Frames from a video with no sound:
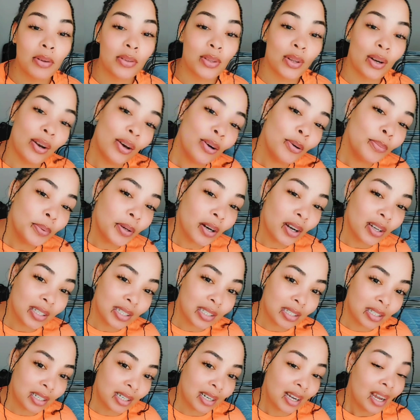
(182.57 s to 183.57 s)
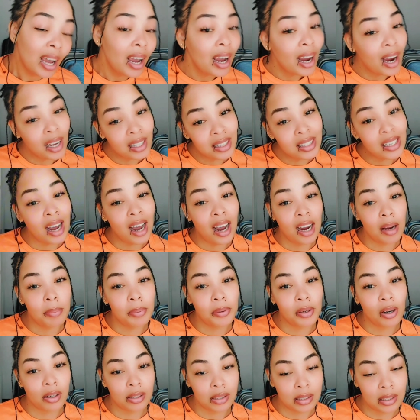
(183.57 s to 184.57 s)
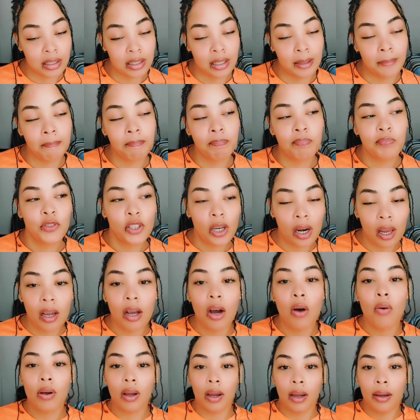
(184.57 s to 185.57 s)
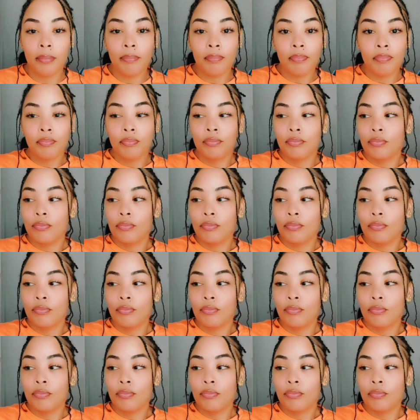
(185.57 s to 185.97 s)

about the low porosity and the high porosity. So like, okay,